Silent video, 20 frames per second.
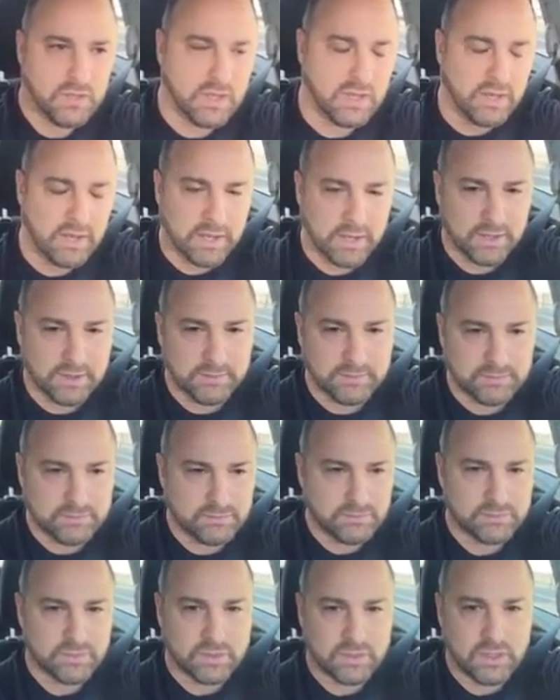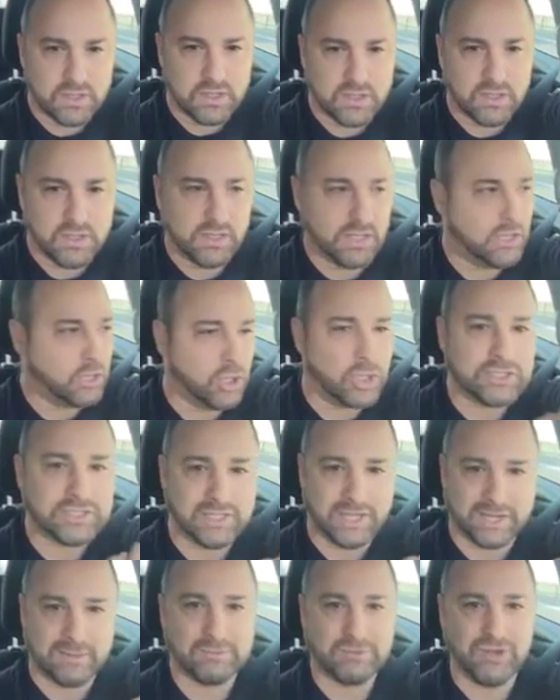Miriam Joyer, or
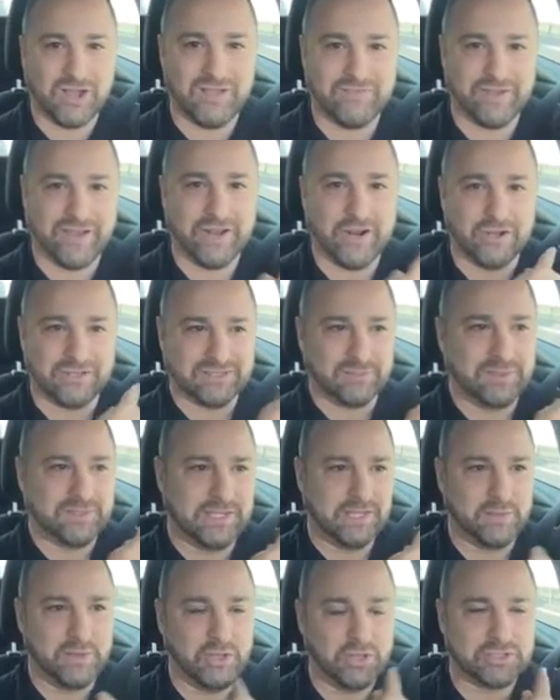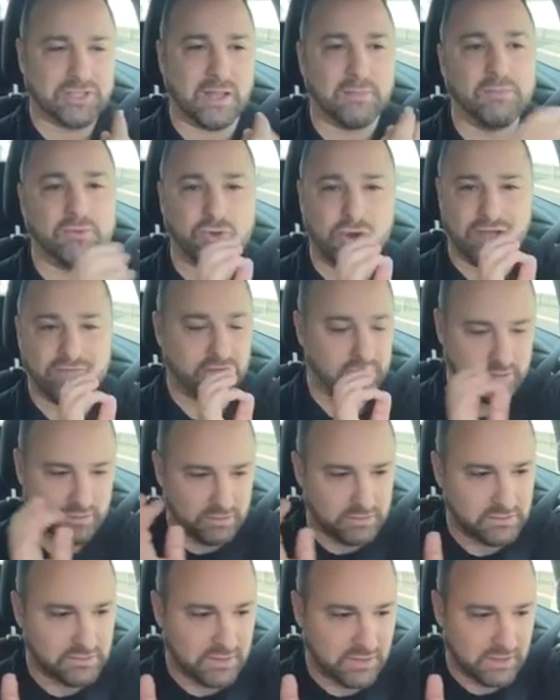from the Wall Street Journal, and a few others. So it's going to be
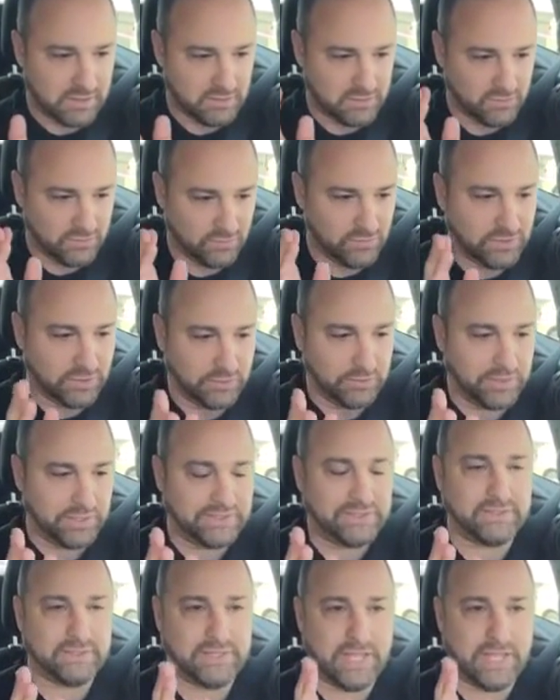a great conference.